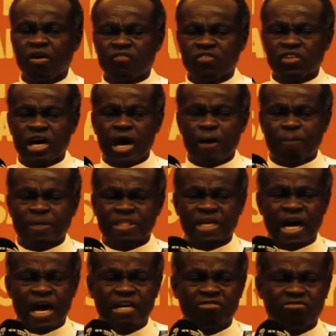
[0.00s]
of the
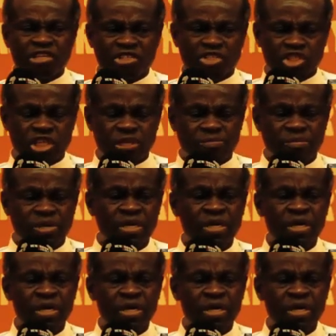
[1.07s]
apartheid regime.